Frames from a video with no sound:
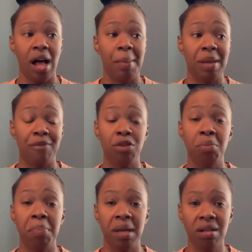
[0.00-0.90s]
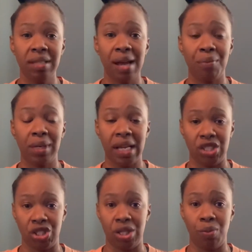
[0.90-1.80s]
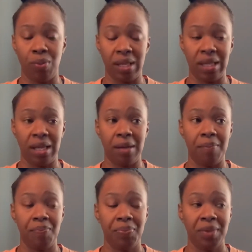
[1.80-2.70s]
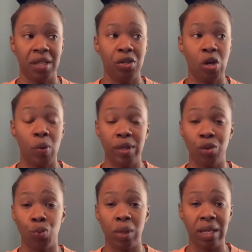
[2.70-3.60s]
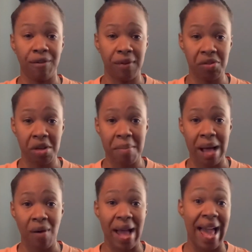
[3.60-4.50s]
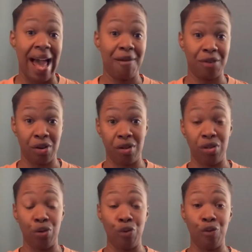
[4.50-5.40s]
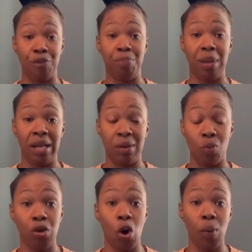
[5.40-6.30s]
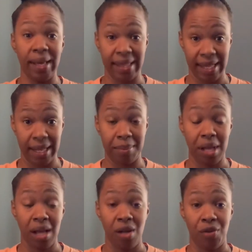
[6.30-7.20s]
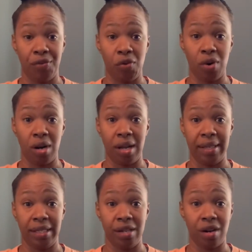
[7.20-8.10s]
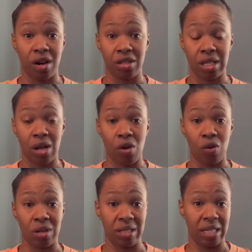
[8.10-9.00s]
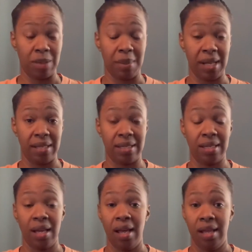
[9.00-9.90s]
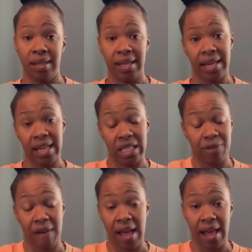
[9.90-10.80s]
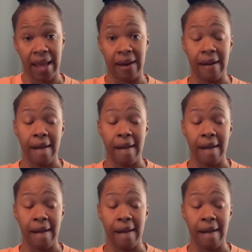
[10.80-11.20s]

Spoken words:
If you build that relationship with them, and you really feel them out after you've been knowing them for a year or so or 6 months, then it's fine.